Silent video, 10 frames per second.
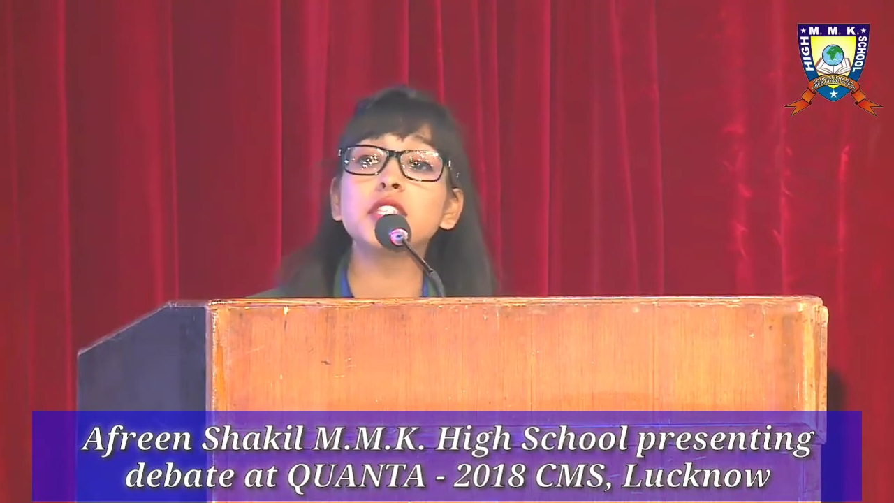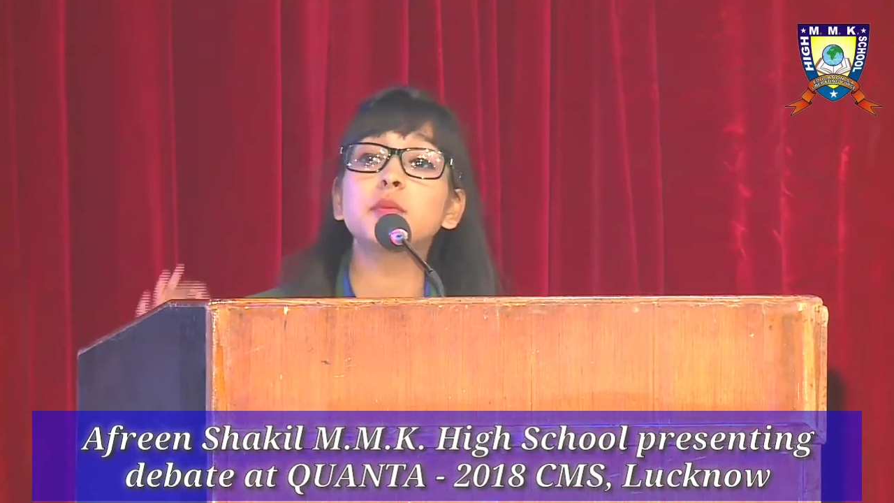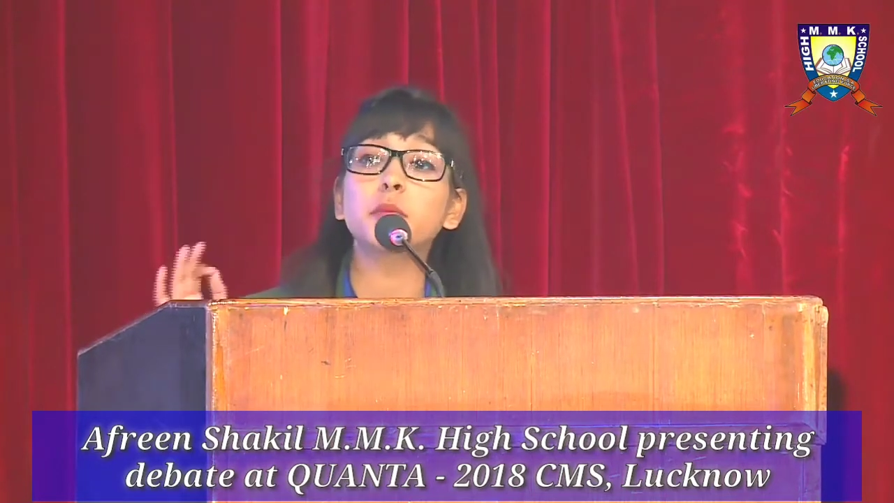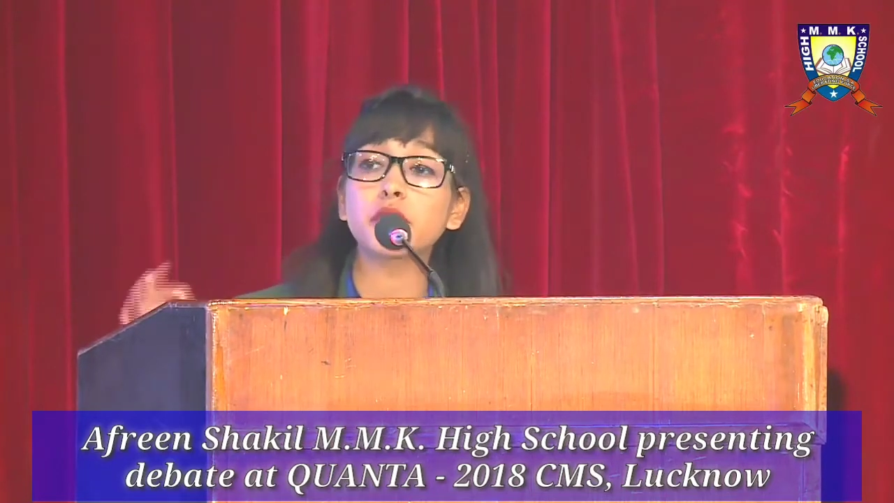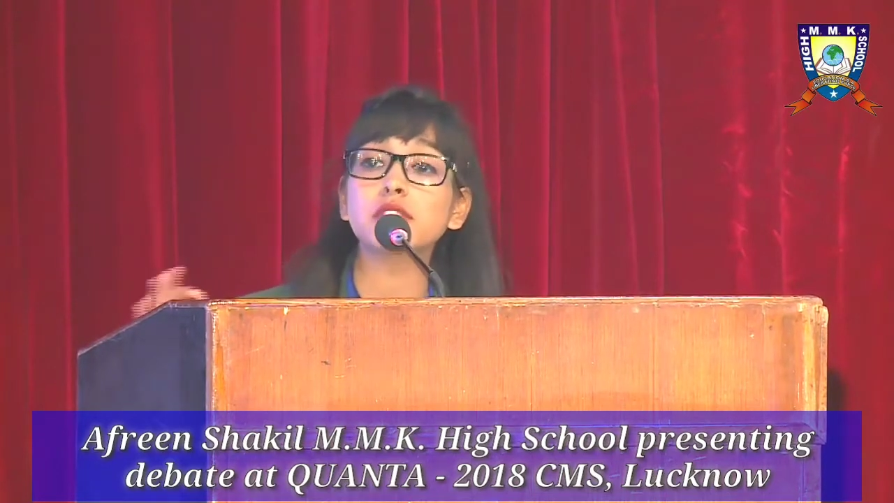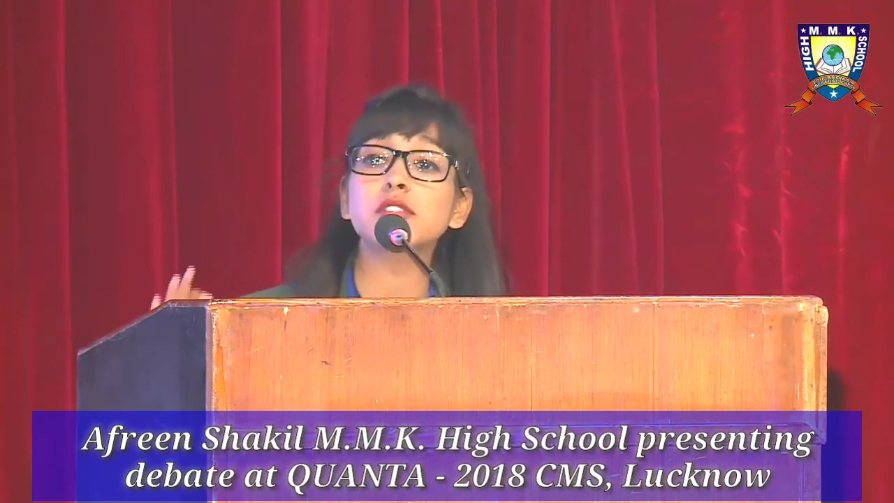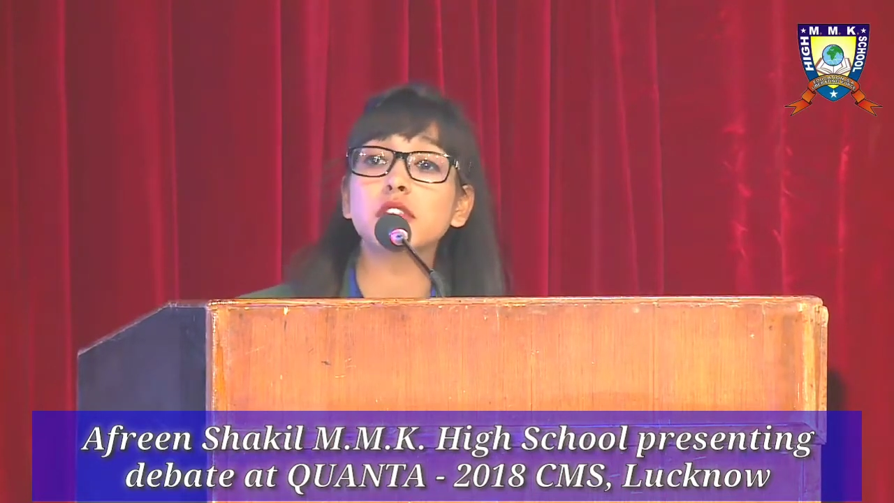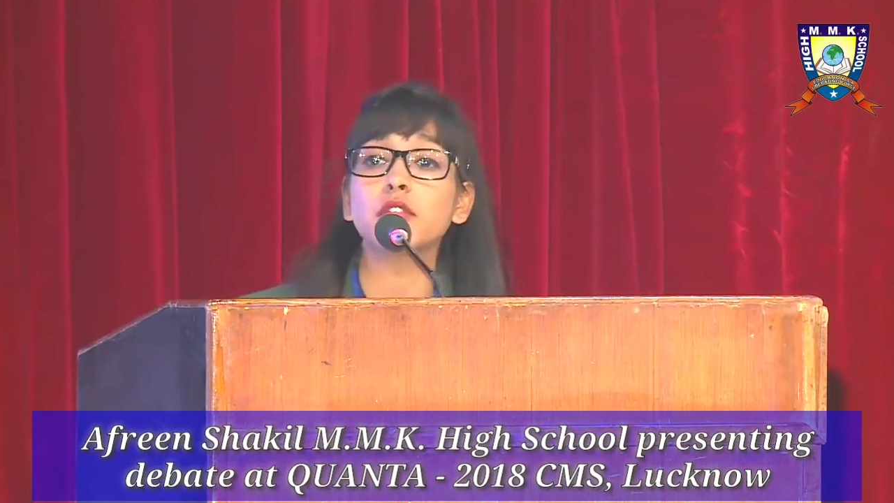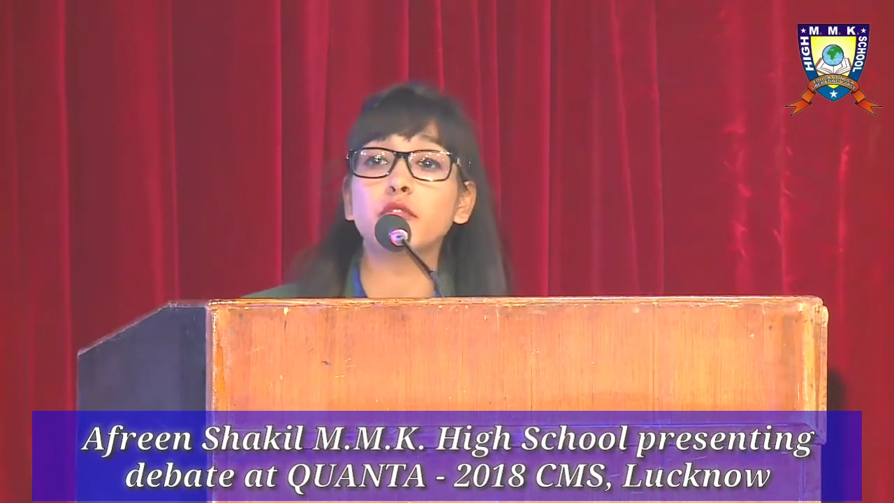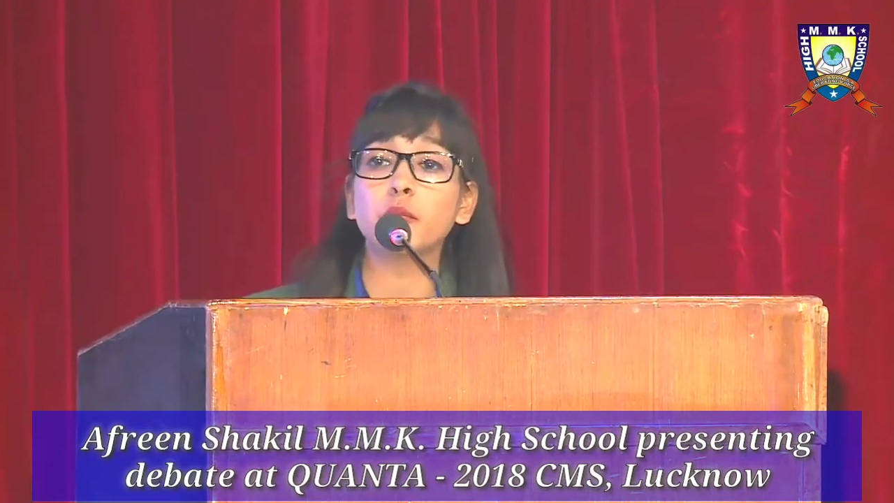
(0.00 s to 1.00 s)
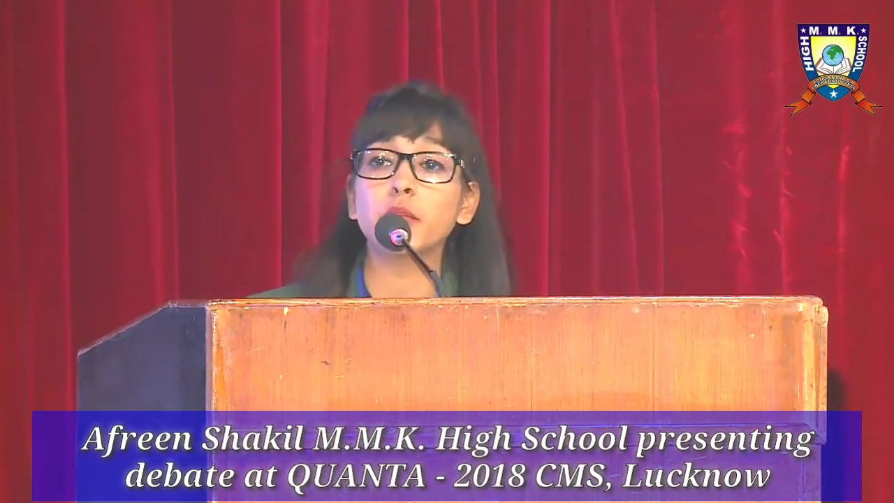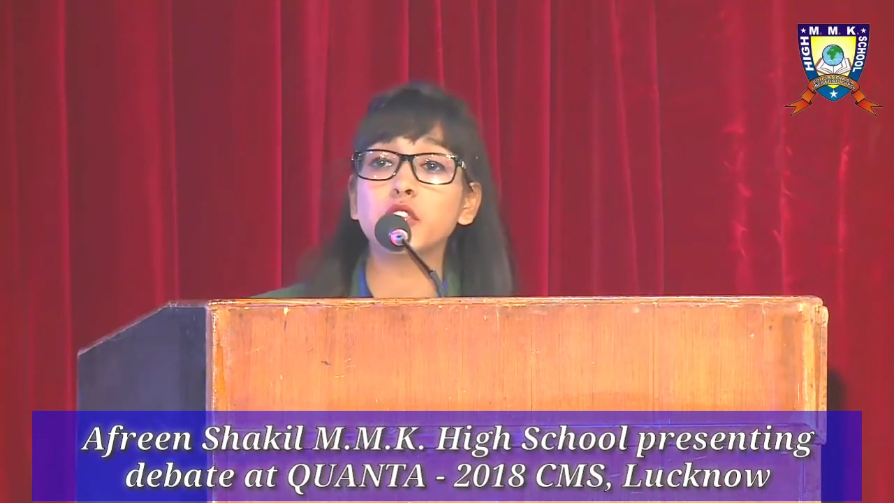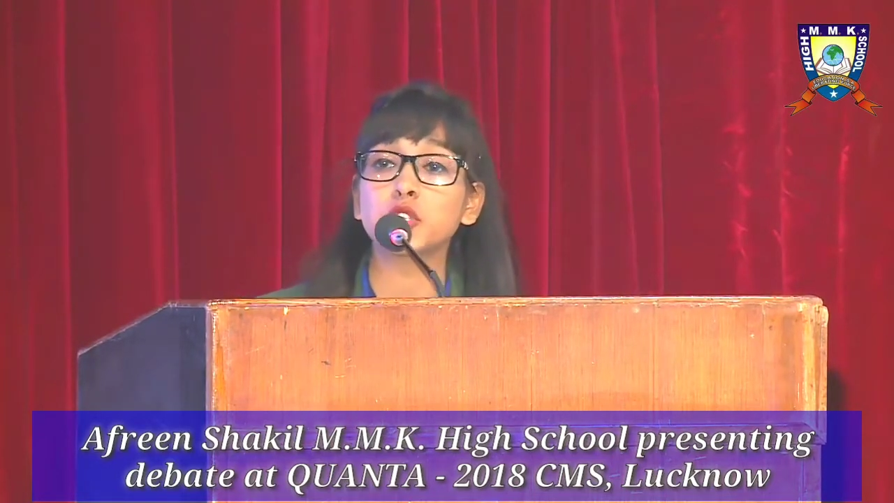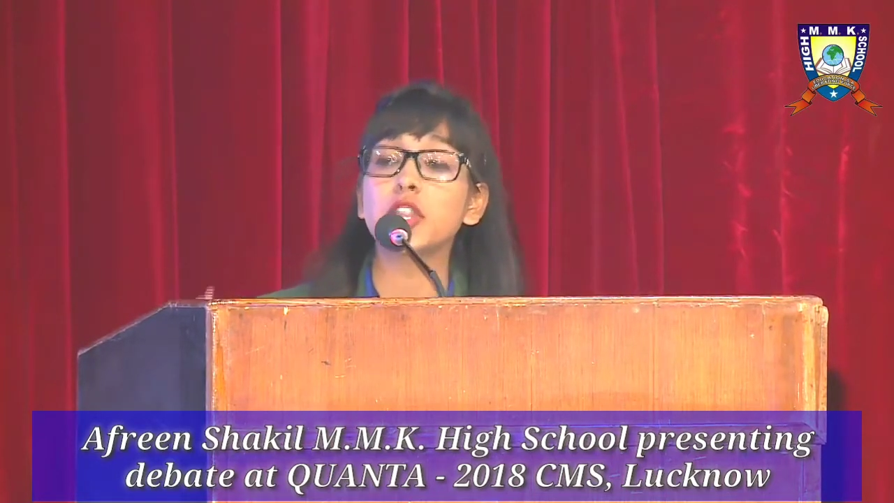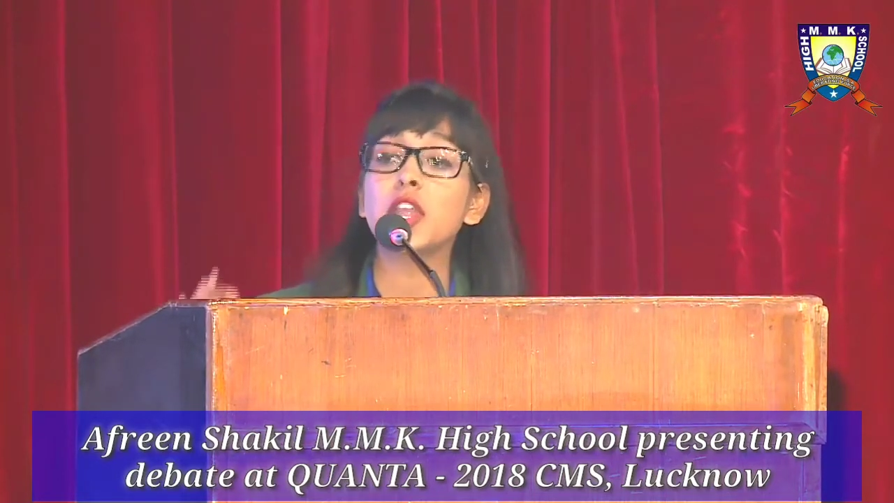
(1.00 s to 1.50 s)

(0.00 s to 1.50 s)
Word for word: personal information